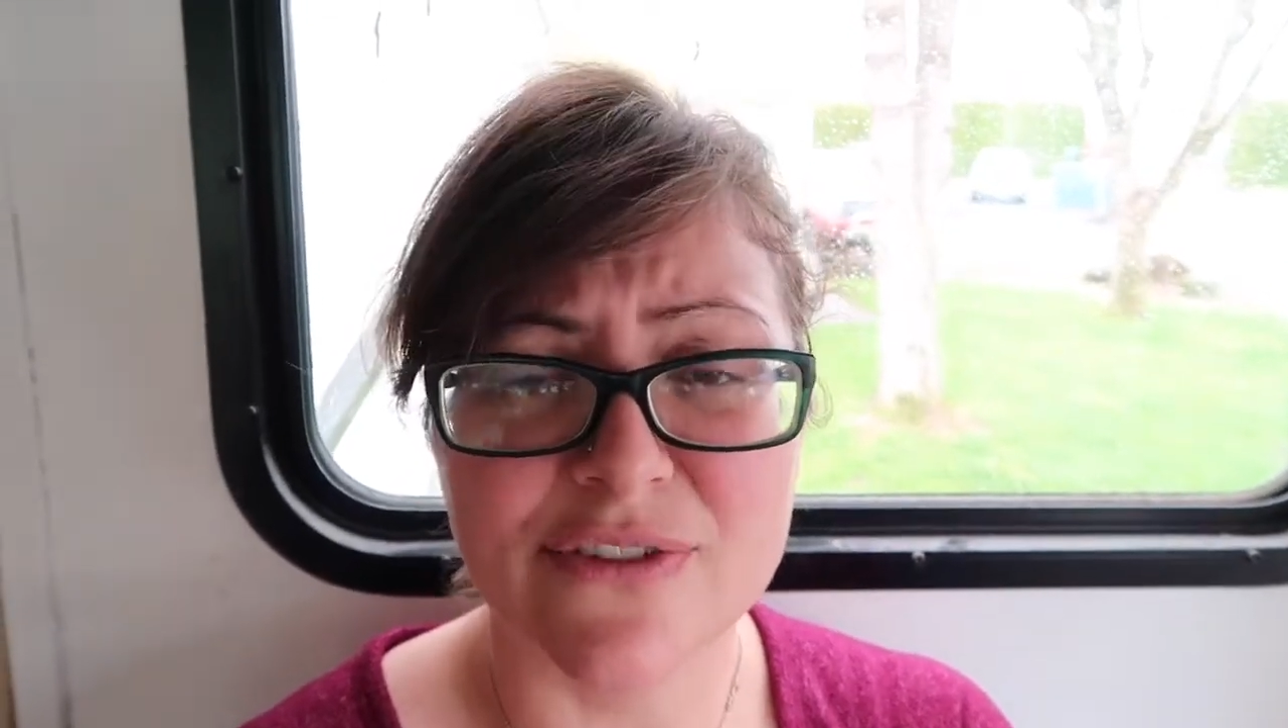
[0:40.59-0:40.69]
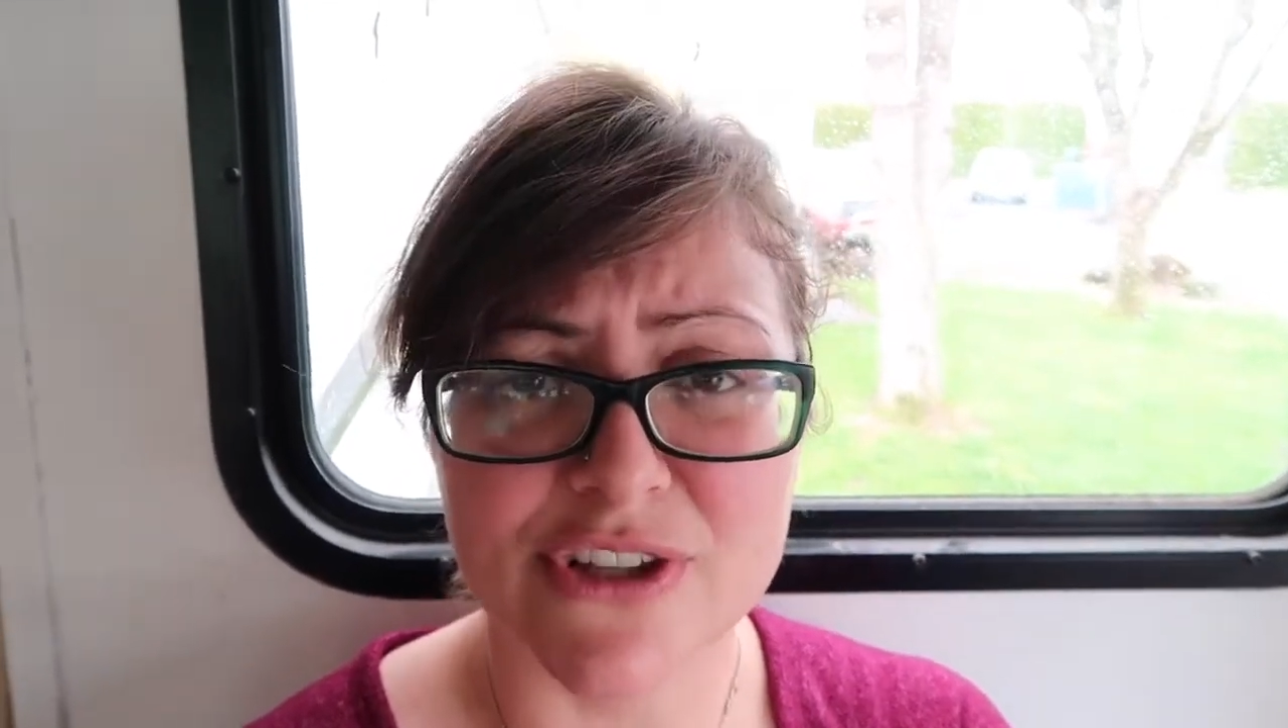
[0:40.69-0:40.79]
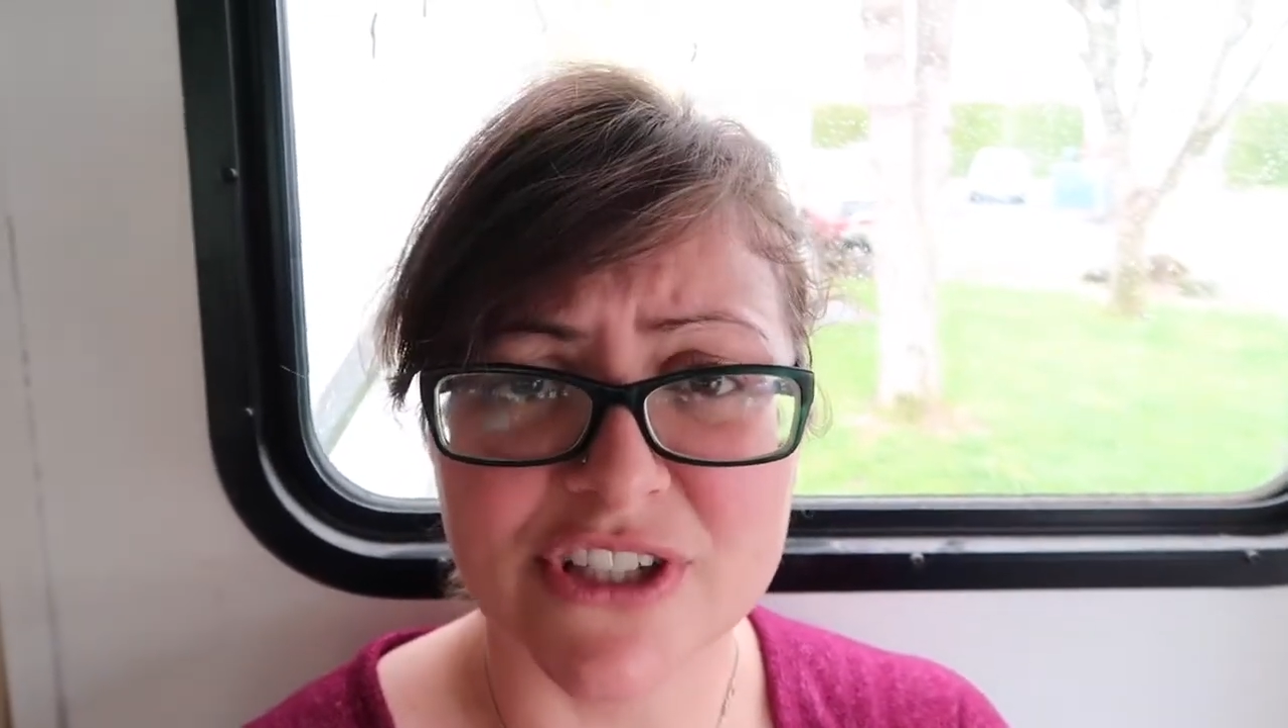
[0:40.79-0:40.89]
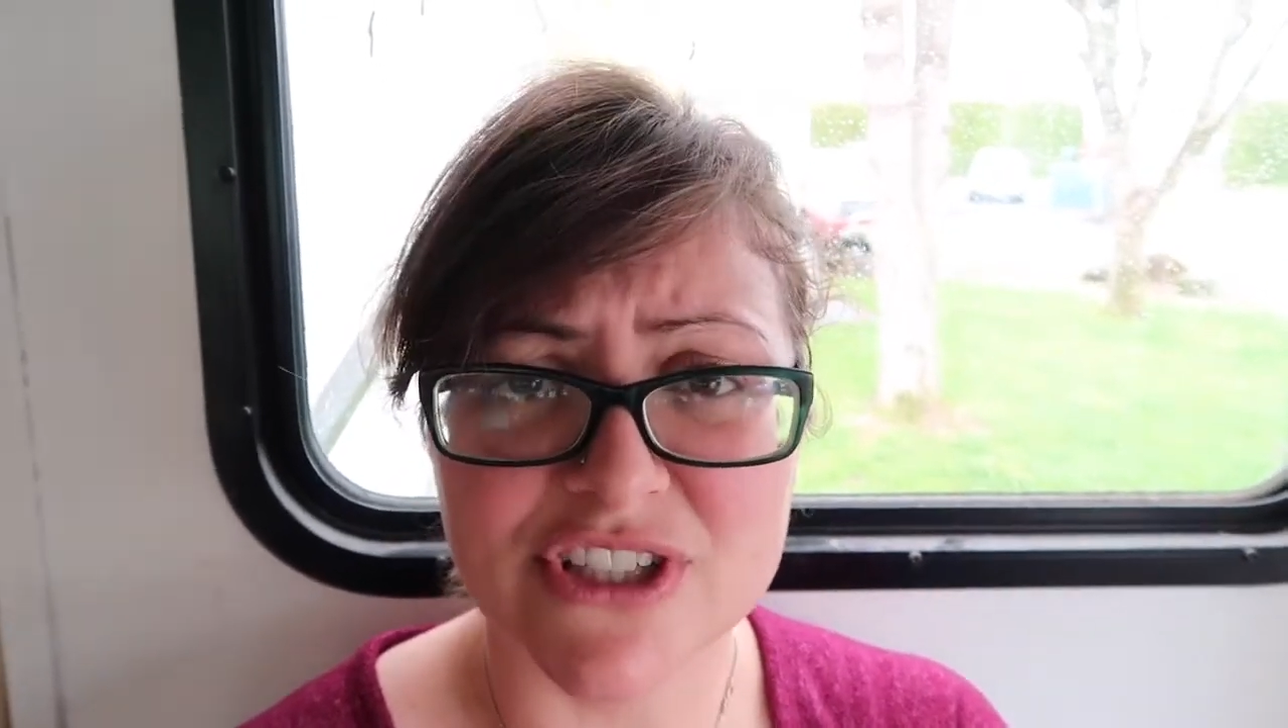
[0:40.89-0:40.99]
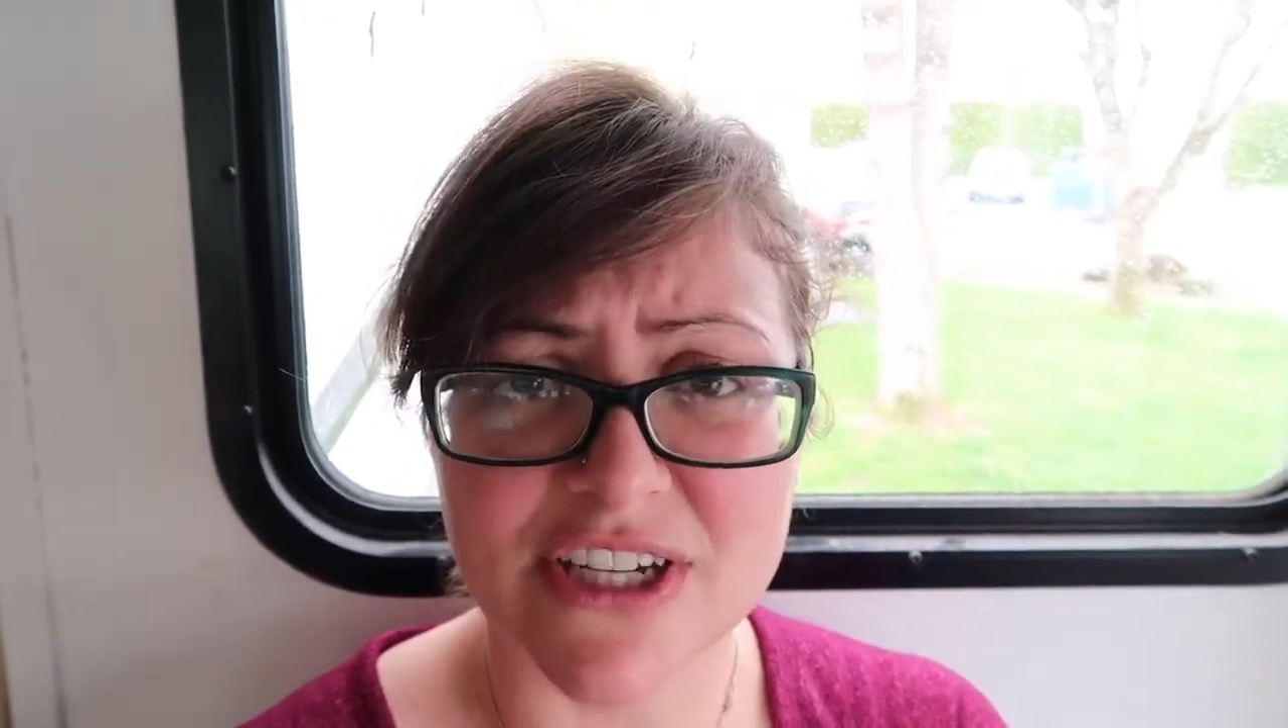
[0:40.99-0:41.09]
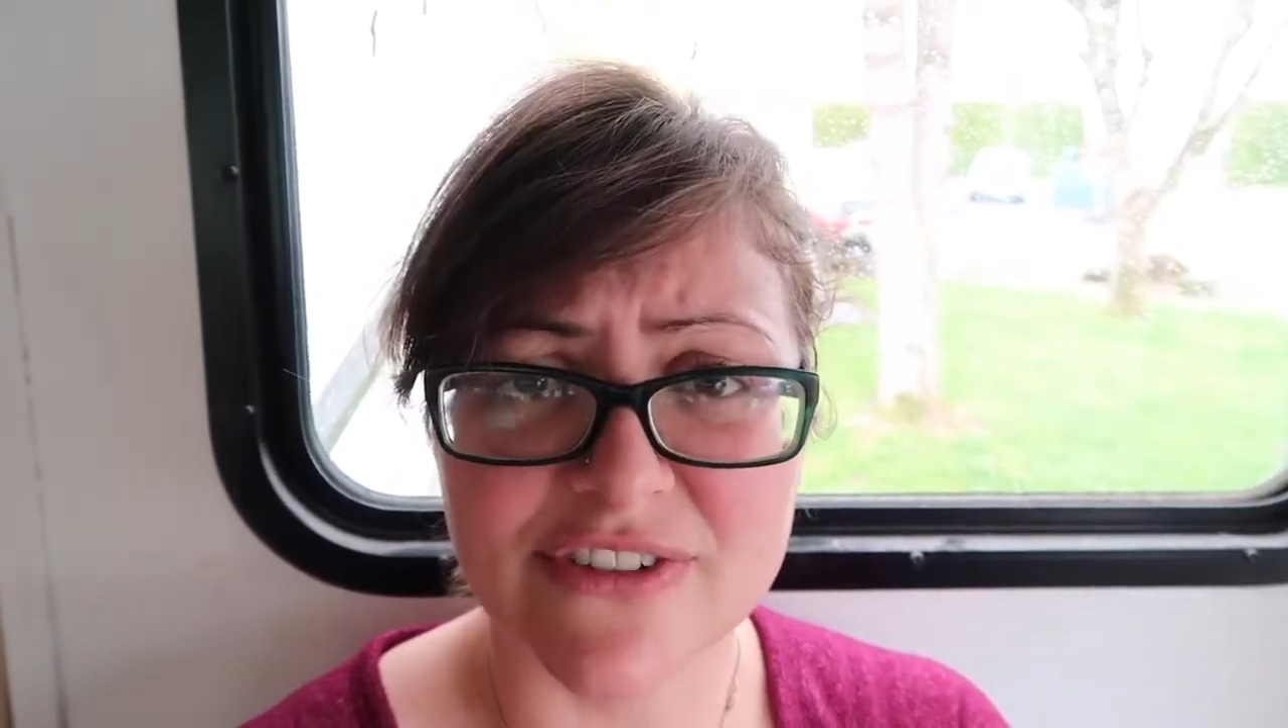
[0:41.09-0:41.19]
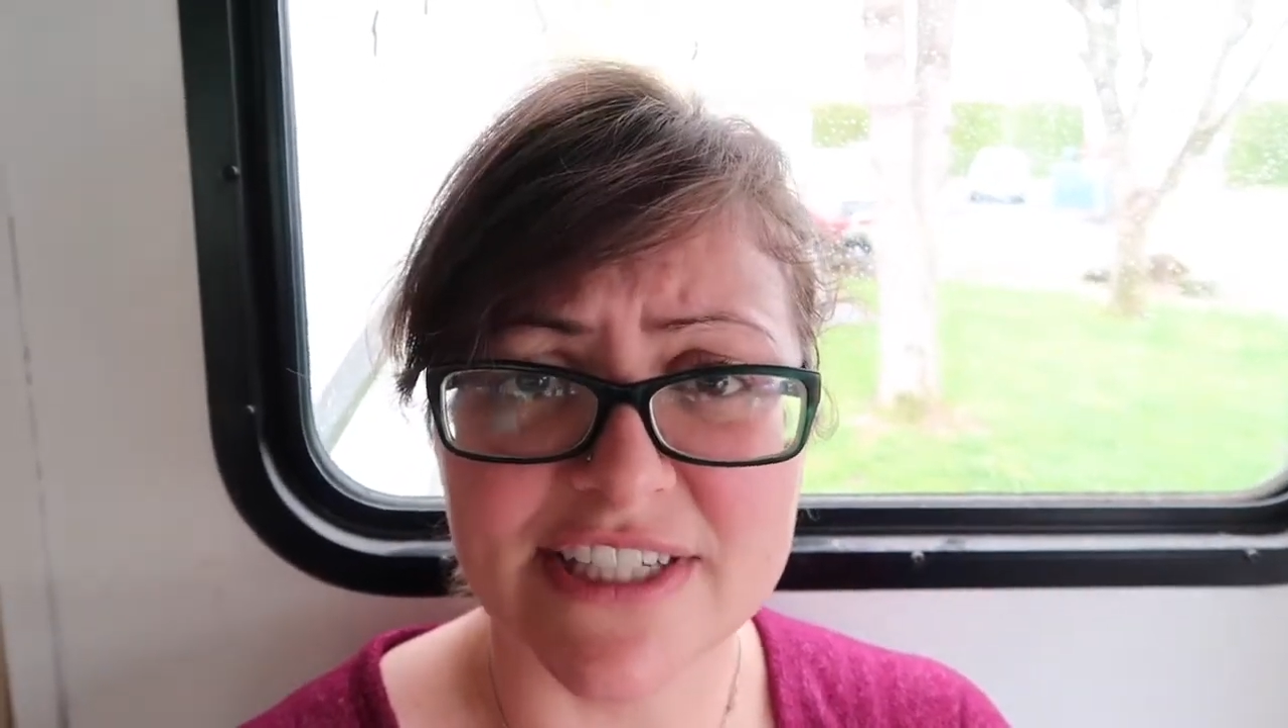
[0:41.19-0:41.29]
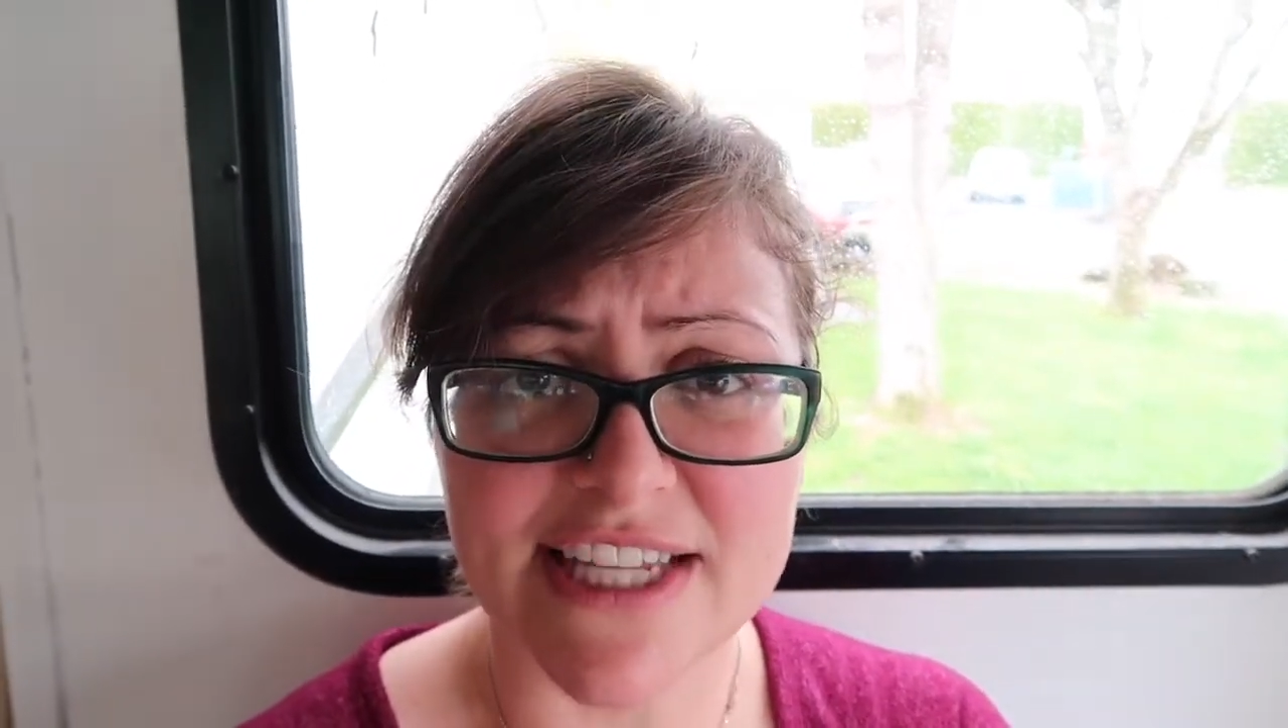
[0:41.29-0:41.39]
for lunch every